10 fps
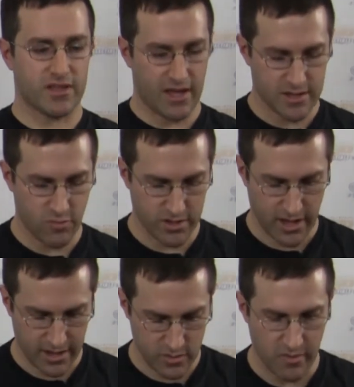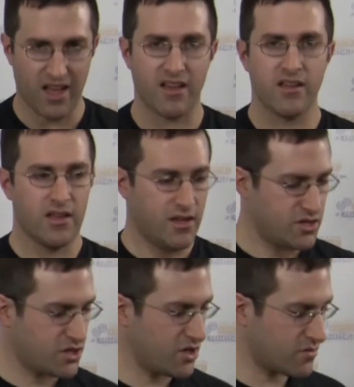that to bring that to my
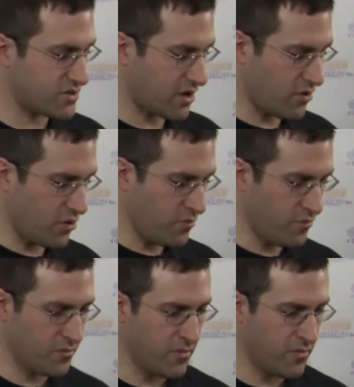children's at home.